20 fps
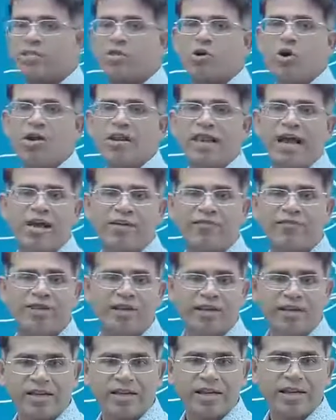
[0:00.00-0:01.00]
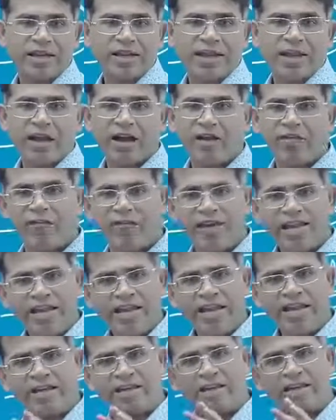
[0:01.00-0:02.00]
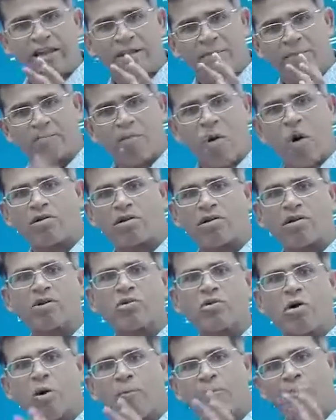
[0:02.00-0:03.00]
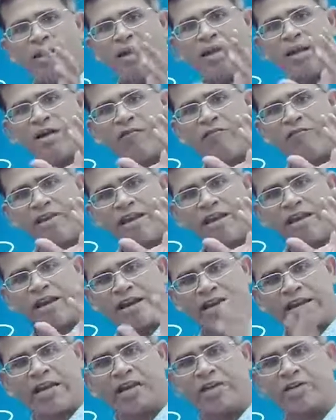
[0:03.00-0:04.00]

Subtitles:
gone after, a very important topic, a very critical